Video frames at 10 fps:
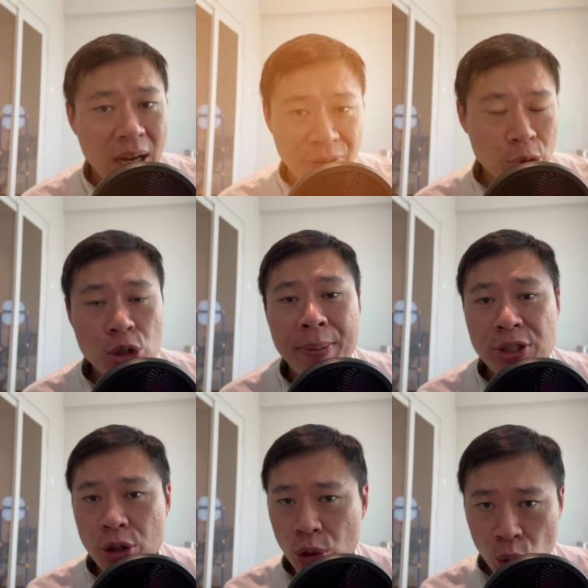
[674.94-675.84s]
I've also
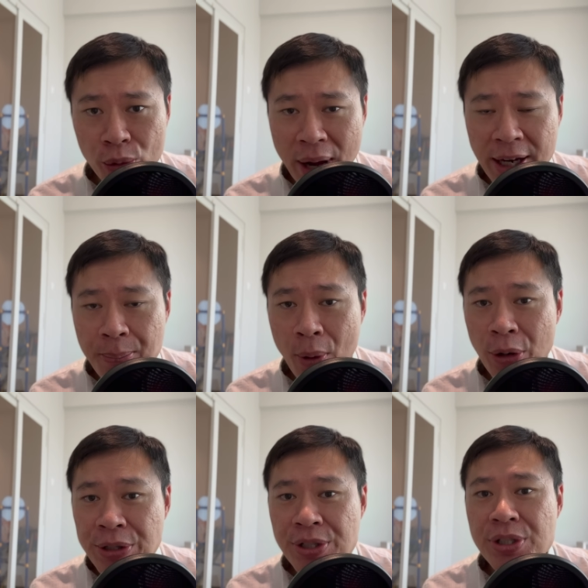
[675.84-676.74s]
mentioned two other
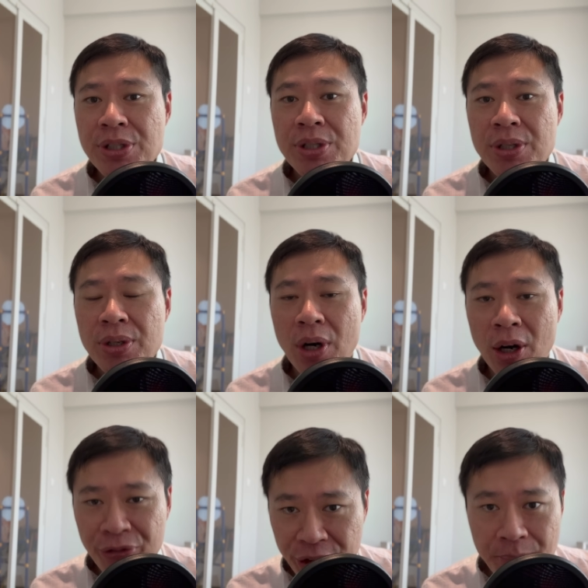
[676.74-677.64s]
points
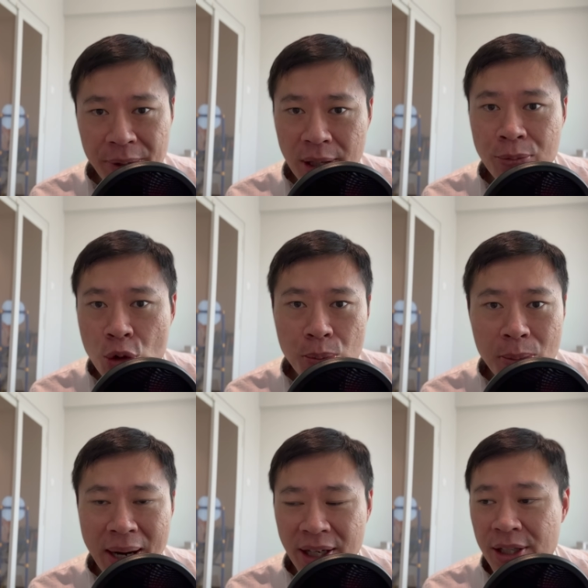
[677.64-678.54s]
of typical new bull
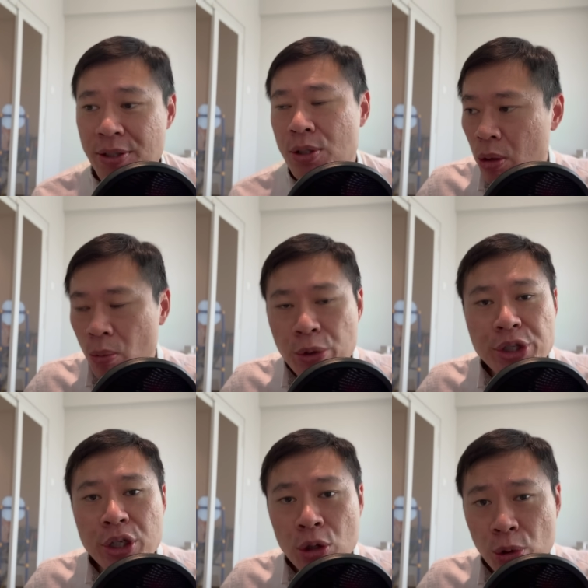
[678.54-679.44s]
markets, which
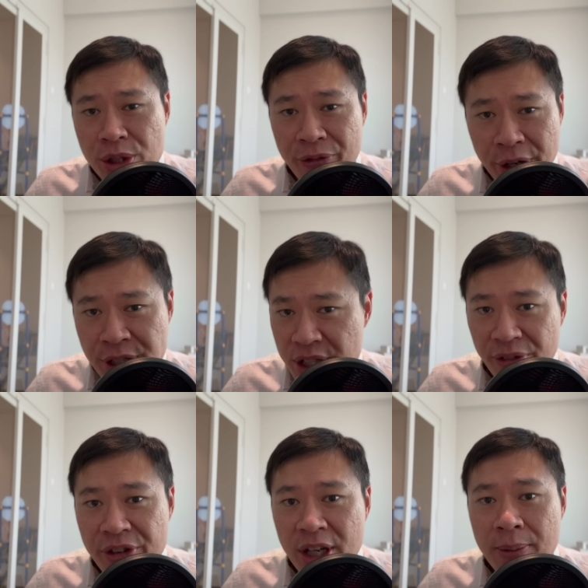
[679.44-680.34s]
includes a very
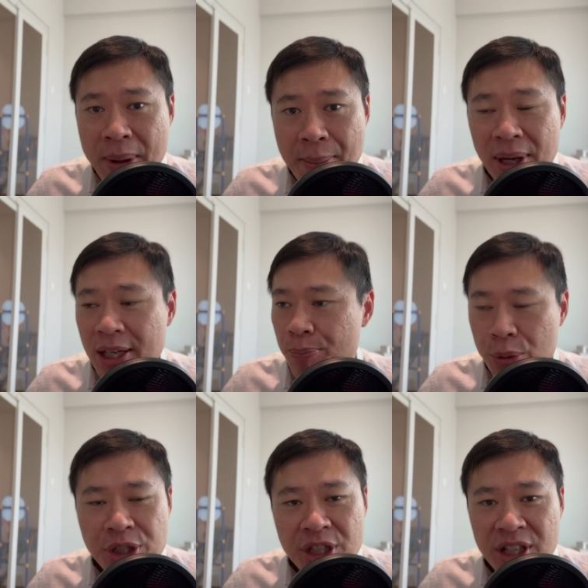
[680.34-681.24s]
severe bear market
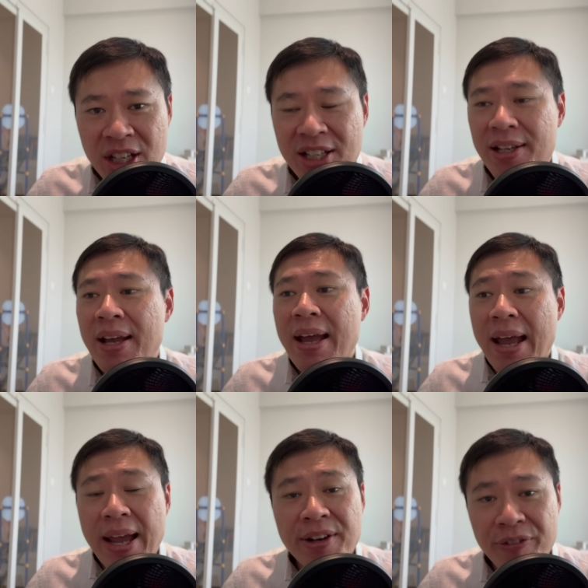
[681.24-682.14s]
preceding it
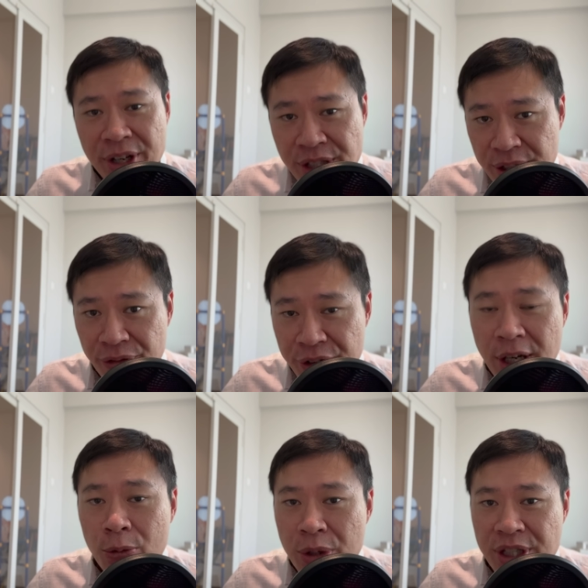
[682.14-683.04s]
and a very
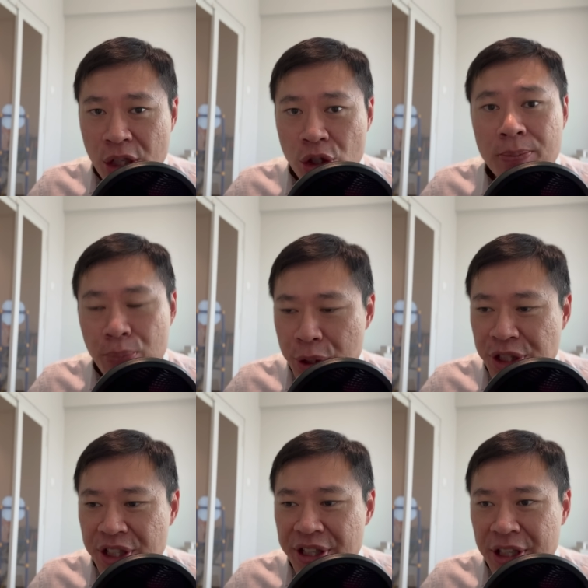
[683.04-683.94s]
severe recession
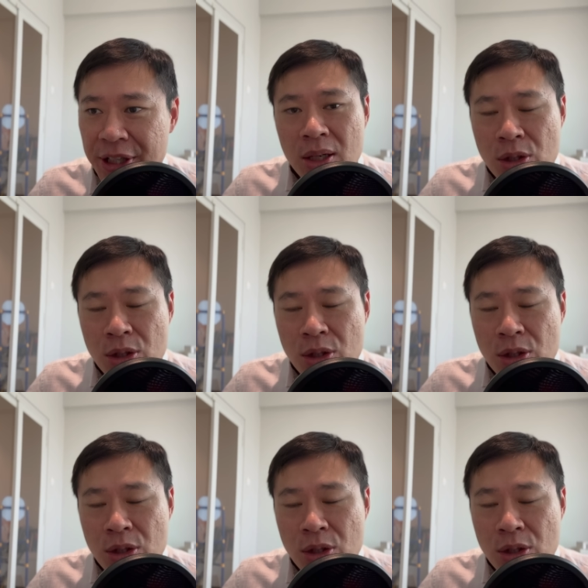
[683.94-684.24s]
preceding it.